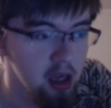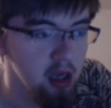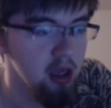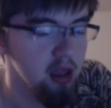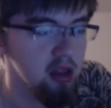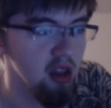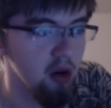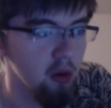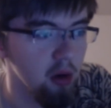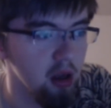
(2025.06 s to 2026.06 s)

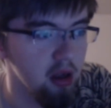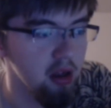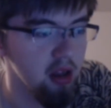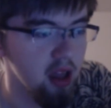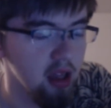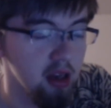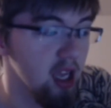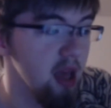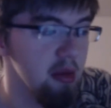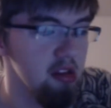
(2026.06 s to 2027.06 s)
So, and
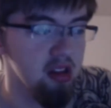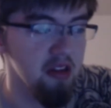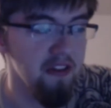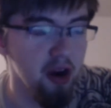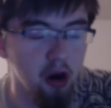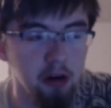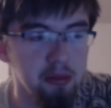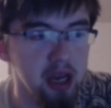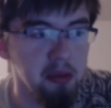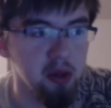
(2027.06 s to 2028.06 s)
again, this is a very hard
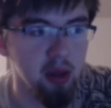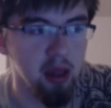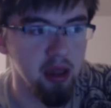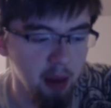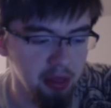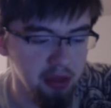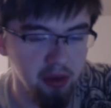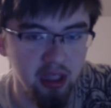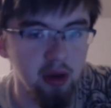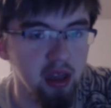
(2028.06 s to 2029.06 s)
pick between the top 3
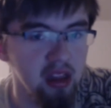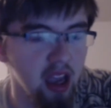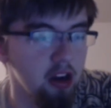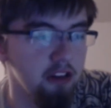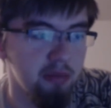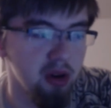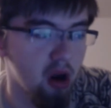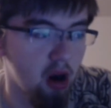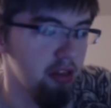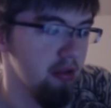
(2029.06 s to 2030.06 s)
units. I could have put
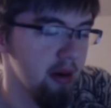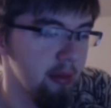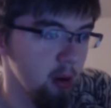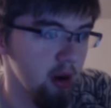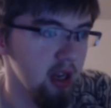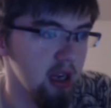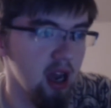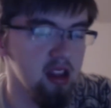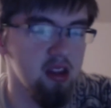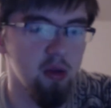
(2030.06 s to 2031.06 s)
Arthur at number 1 and
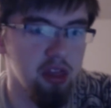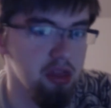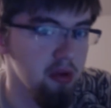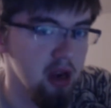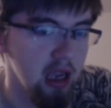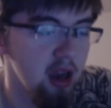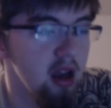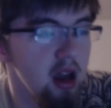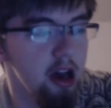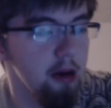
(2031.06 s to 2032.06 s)
Natsu at 3,
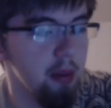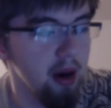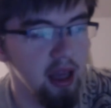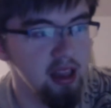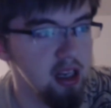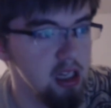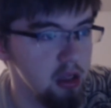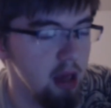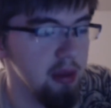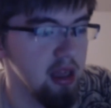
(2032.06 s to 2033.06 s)
but I didn't do
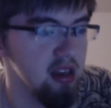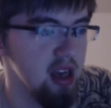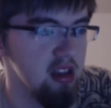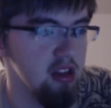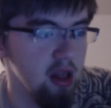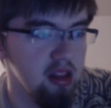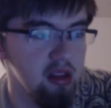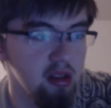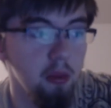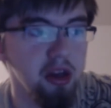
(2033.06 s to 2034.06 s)
that because Natsu has
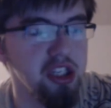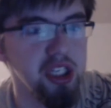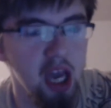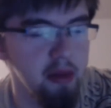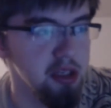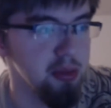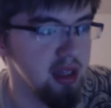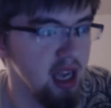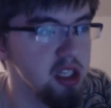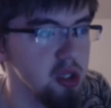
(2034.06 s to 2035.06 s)
so much damage
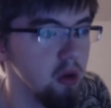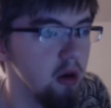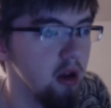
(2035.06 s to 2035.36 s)
potential.